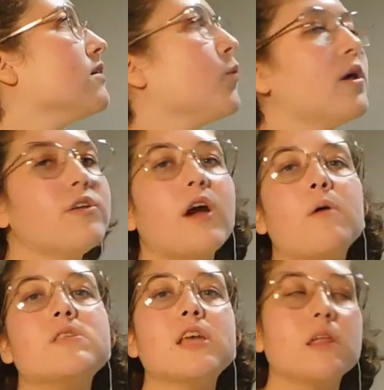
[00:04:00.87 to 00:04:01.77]
I
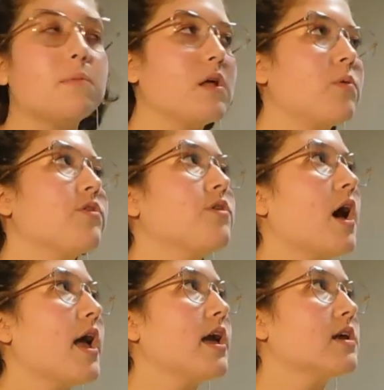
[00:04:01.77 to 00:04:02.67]
was telling them, like, whether or
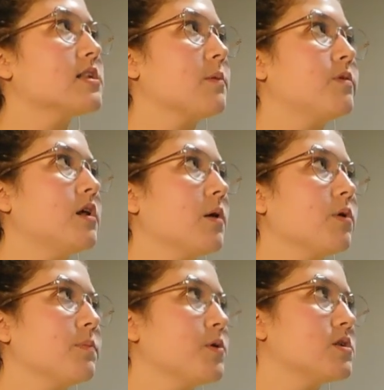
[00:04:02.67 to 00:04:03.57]
not I get accepted, I'm
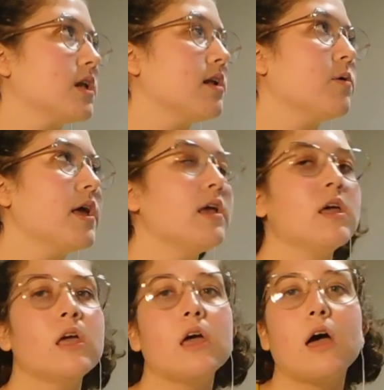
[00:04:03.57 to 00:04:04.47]
going to post it anyway
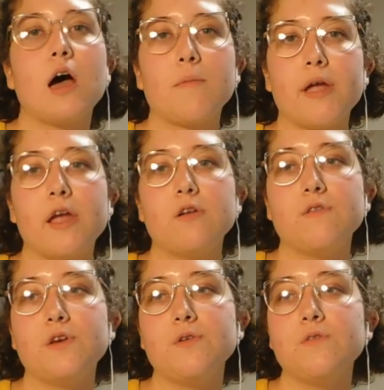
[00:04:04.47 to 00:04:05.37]
on my
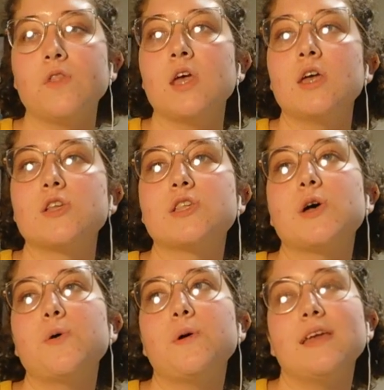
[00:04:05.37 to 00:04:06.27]
interview.
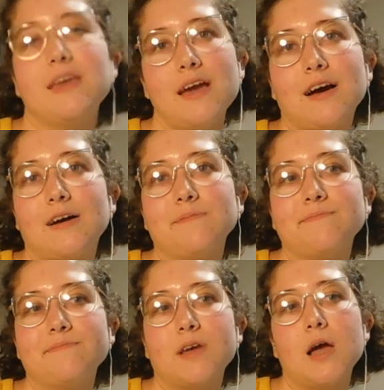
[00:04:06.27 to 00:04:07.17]
So, yeah.
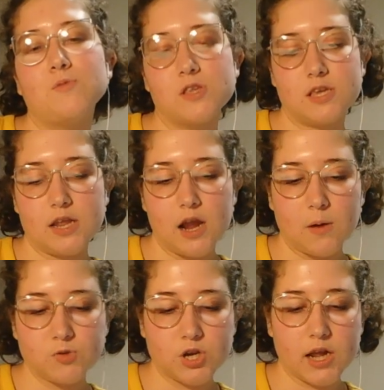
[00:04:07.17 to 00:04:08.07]
I'm just sitting here.
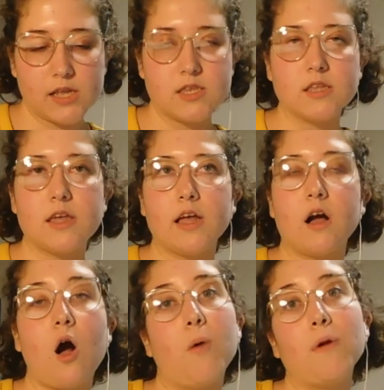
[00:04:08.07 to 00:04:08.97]
I'm trying to, like,
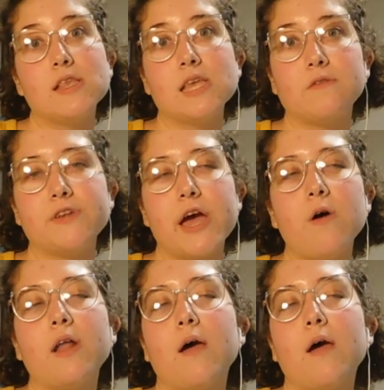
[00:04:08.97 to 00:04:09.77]
calm myself down.